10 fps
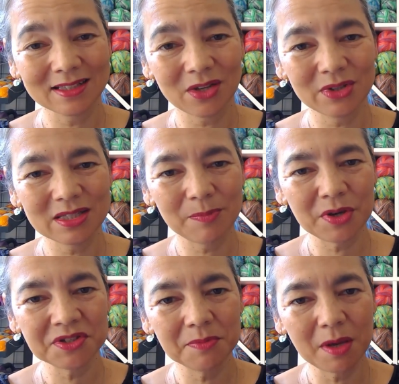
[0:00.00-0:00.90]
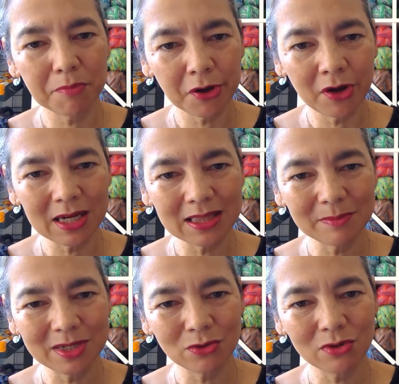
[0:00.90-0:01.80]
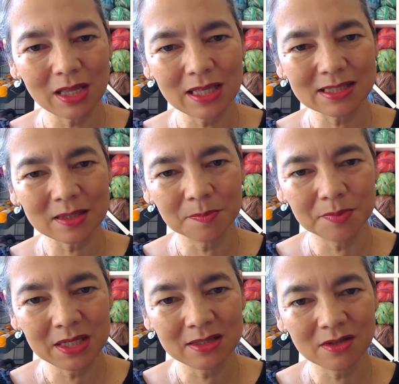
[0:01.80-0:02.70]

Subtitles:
So it's supposed to be a pearl in the middle and then some beads